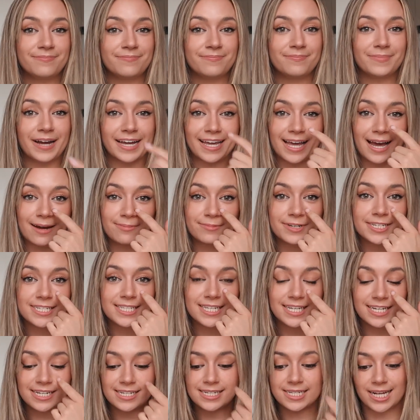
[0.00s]
My camera's
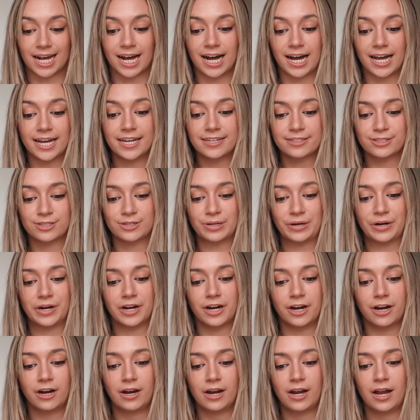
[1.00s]
gonna die,
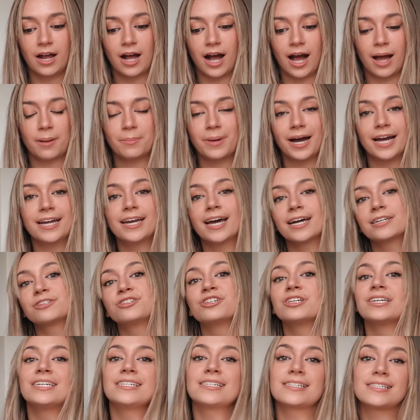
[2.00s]
so I might
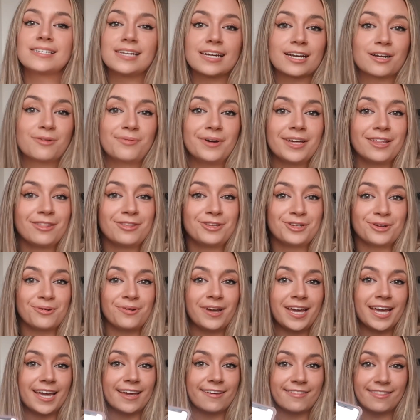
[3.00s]
actually stick with
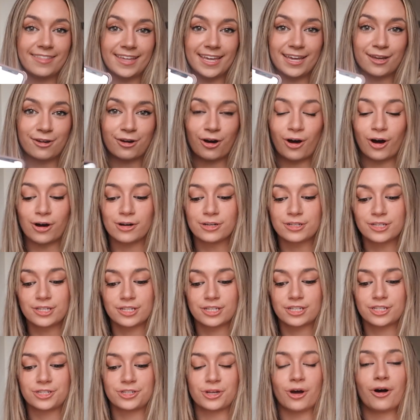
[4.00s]
doing the
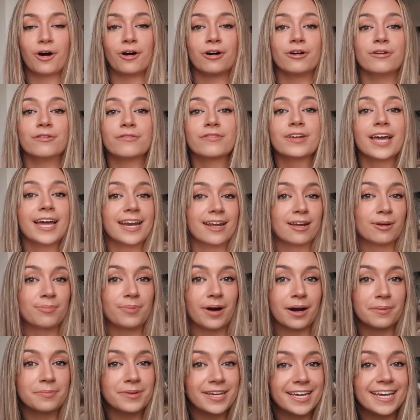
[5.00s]
costs of getting a
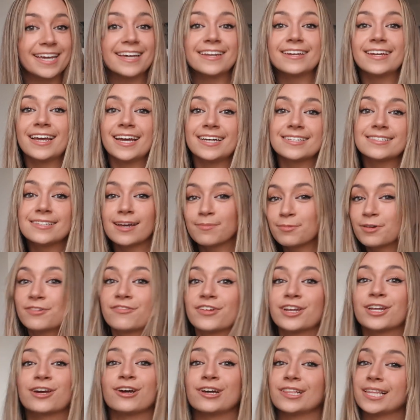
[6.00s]
puppy in a separate
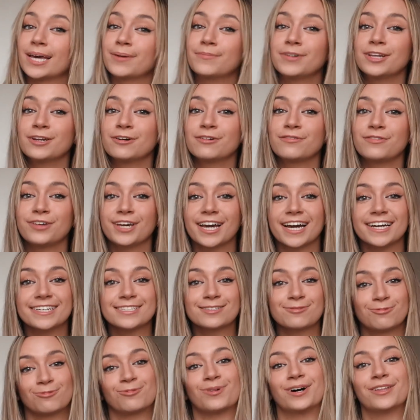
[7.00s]
video. Let me know if you
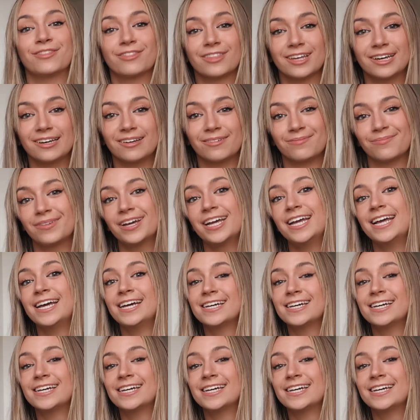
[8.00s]
guys want them.